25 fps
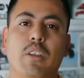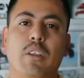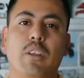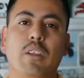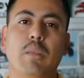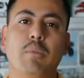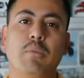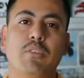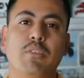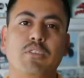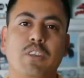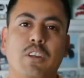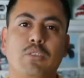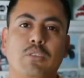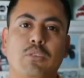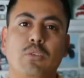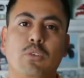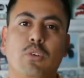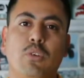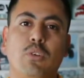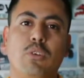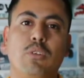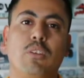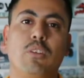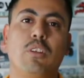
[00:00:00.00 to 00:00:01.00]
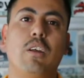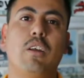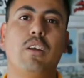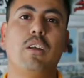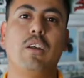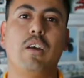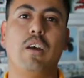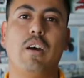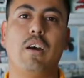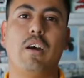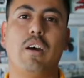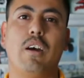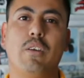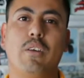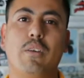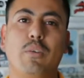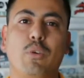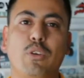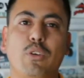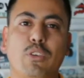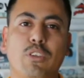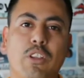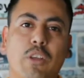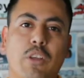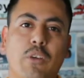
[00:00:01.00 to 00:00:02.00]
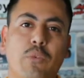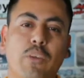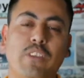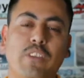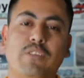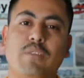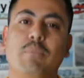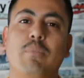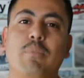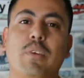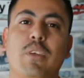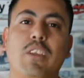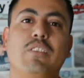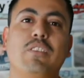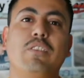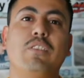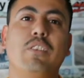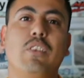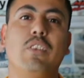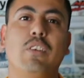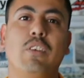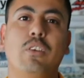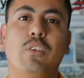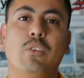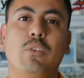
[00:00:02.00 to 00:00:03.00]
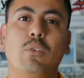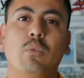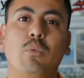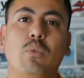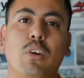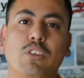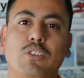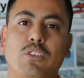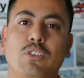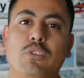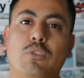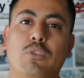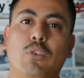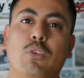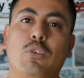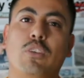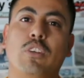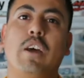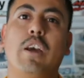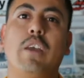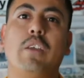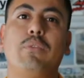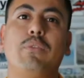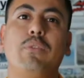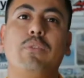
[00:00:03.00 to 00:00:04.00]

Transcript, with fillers: My name is Arturo, uh, I work in Racing Beans, and you're watching Dirt Live.